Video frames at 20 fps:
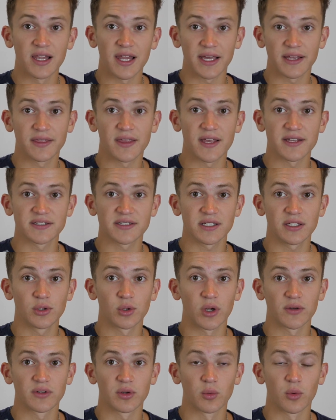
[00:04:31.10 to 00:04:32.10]
like this. You
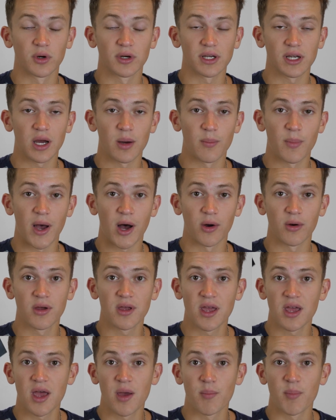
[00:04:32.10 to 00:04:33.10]
don't have to worry about
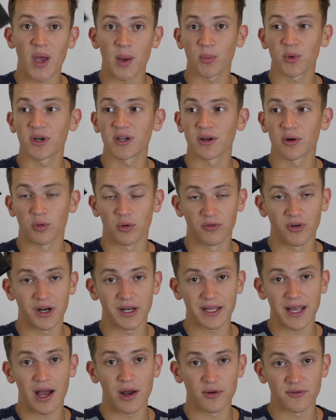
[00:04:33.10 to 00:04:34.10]
memory or
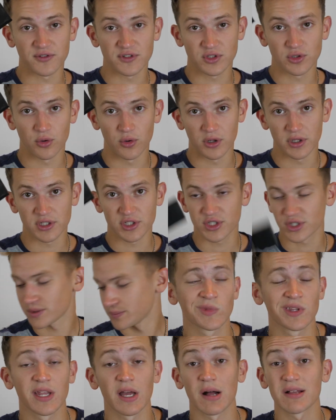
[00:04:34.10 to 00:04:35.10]
running out of storage.
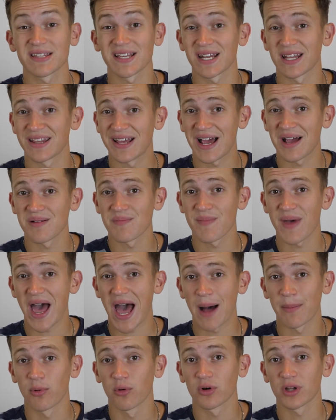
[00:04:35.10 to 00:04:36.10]
Now outside of that, the
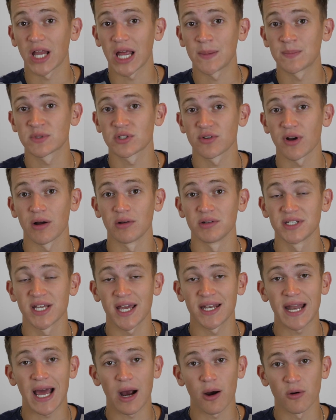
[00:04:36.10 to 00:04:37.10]
Apple claims around
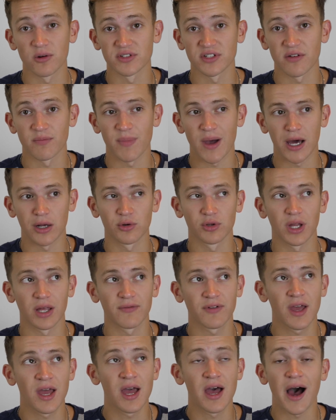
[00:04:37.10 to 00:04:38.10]
10 hours of battery
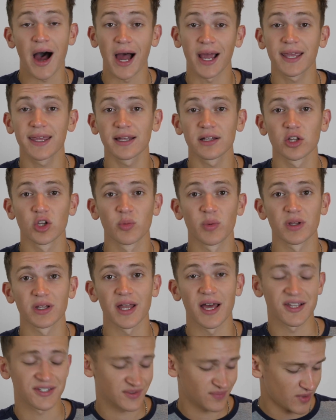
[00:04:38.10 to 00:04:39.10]
life. I get a little bit
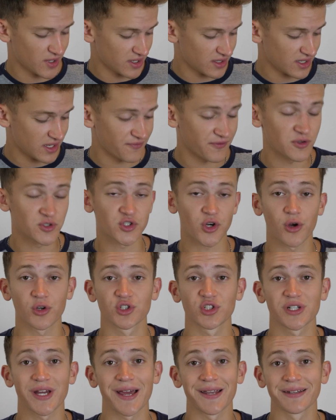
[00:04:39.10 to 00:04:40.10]
less, but if you charge
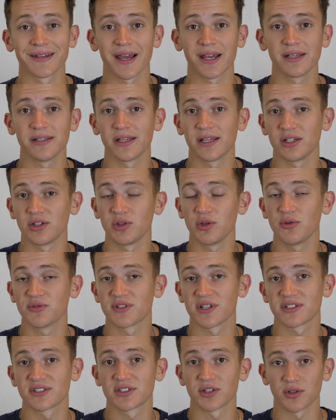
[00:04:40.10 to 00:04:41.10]
it at night and you use
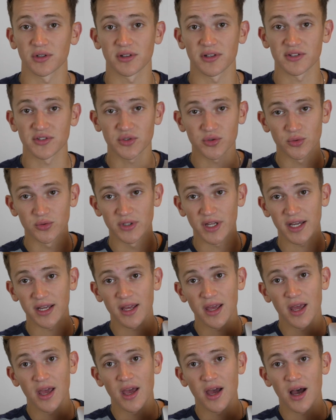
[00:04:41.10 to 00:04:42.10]
this during the school
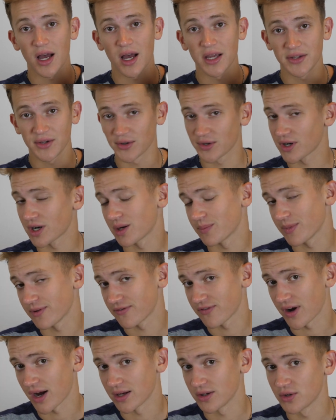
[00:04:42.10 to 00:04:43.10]
day, you're going to be
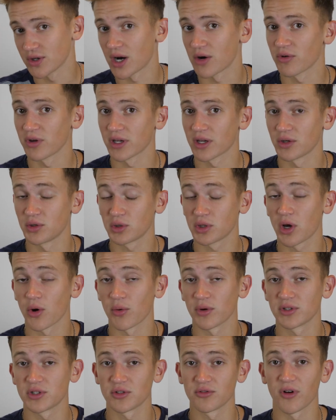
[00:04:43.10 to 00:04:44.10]
fine. You're not really
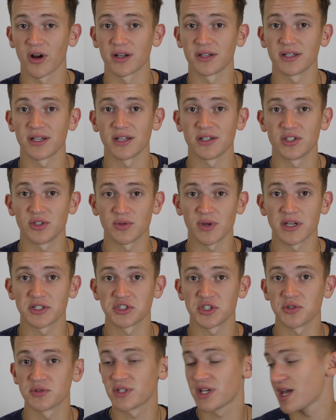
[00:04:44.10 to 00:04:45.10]
going to run into
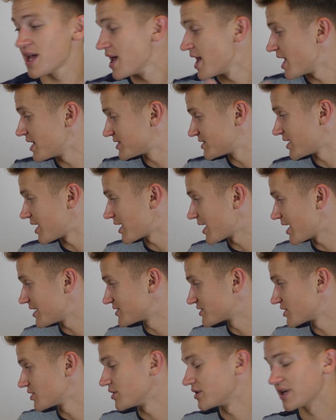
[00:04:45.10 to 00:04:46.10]
issues. It's not
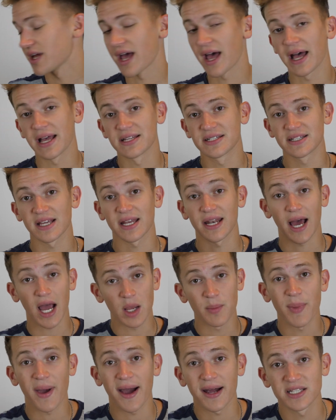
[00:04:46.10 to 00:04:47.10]
as good as an
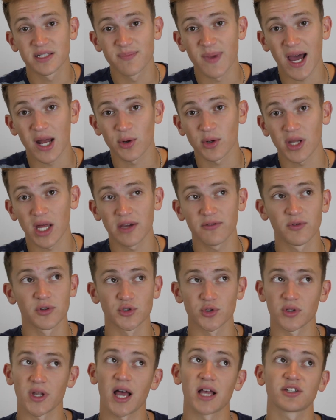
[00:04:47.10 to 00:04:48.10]
iPad's battery life,
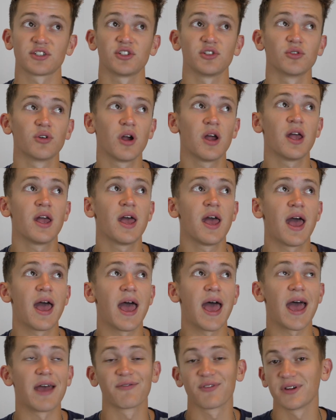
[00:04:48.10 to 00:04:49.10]
which will last you
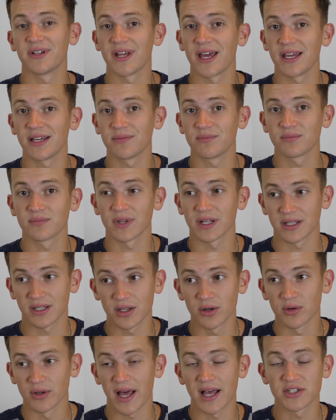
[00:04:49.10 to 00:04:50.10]
every day. Like,
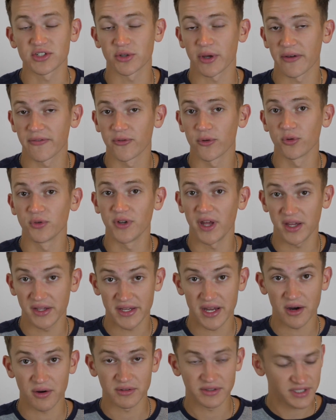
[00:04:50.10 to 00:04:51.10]
it'll last you a full day
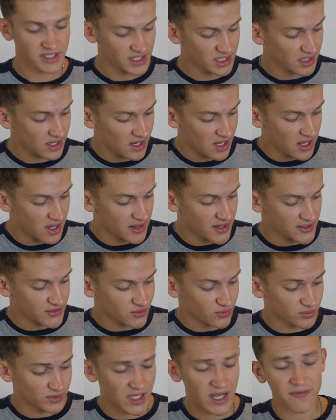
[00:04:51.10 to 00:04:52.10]
guaranteed. This
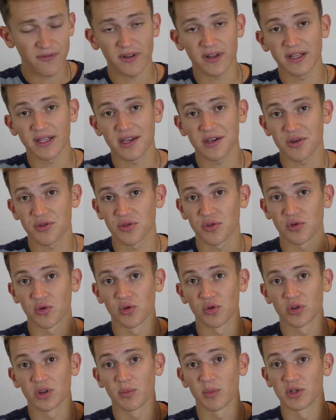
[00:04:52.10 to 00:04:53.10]
will definitely get you
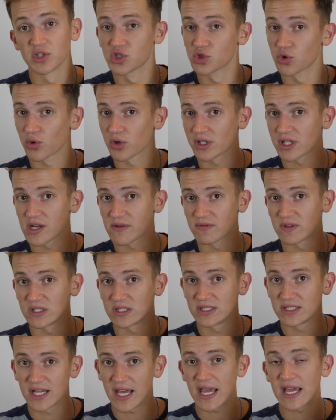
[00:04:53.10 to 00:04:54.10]
through the majority of the
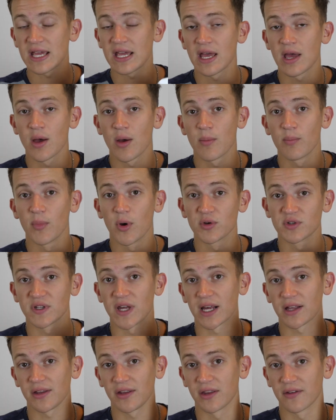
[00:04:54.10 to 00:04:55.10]
day, most
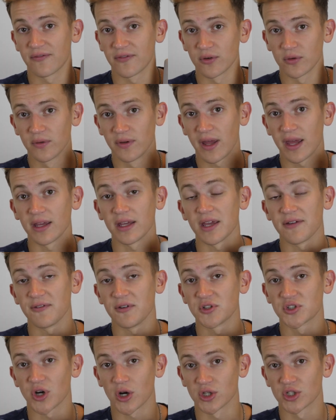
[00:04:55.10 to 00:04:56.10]
likely the full day if
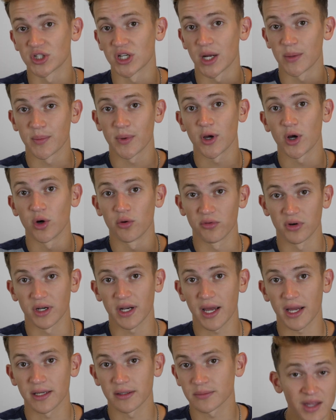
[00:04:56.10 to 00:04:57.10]
you charge it up
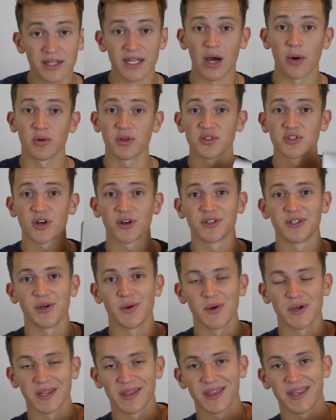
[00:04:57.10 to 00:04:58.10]
overnight. Now, when you start
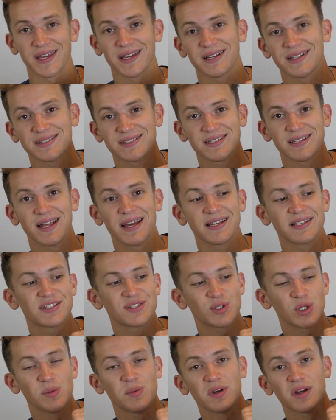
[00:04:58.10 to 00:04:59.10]
doing things like
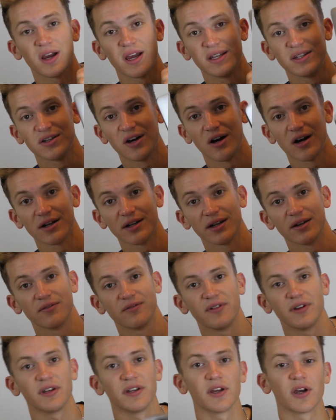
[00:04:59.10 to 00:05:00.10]
streaming a ton of
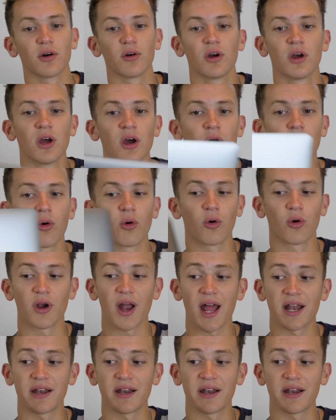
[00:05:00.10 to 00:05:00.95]
video or